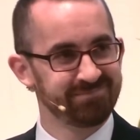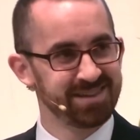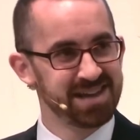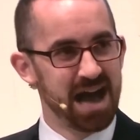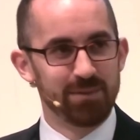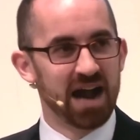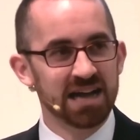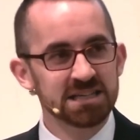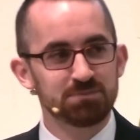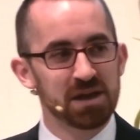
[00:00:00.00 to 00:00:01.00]
I mean, I
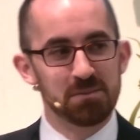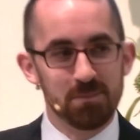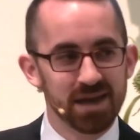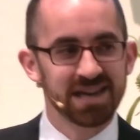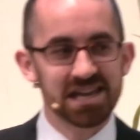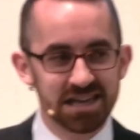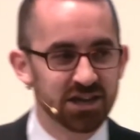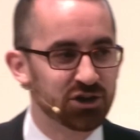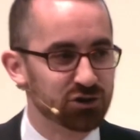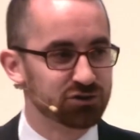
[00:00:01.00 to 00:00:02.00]
spent many
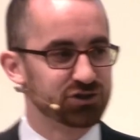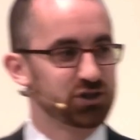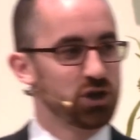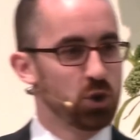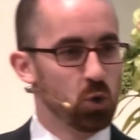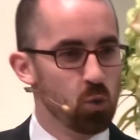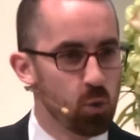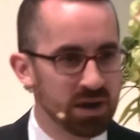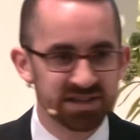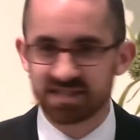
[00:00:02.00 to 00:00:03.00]
years
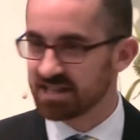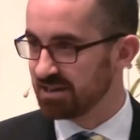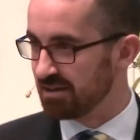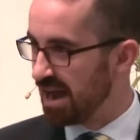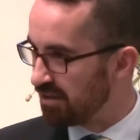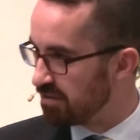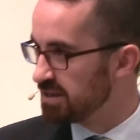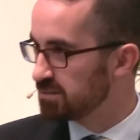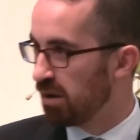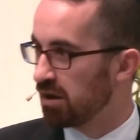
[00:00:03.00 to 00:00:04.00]
wincing at this
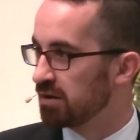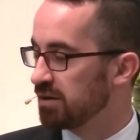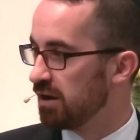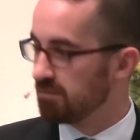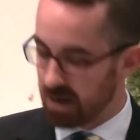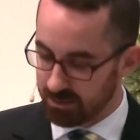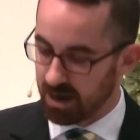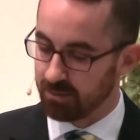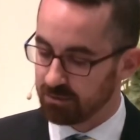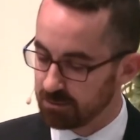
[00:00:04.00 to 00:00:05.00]
part of my
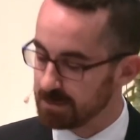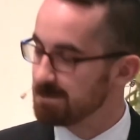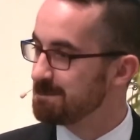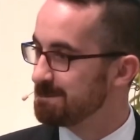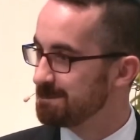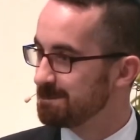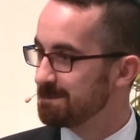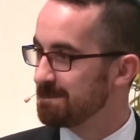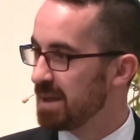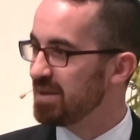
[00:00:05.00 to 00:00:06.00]
Bible.
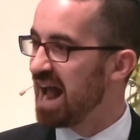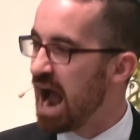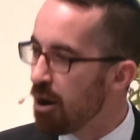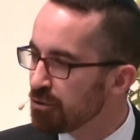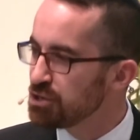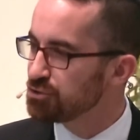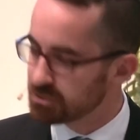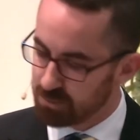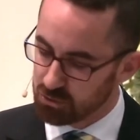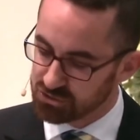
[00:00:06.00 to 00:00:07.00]
I mean, how are you
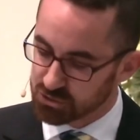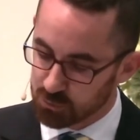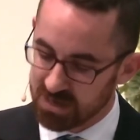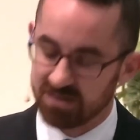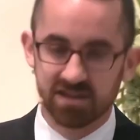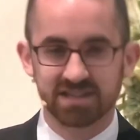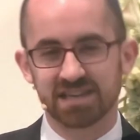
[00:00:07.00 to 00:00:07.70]
supposed to read this and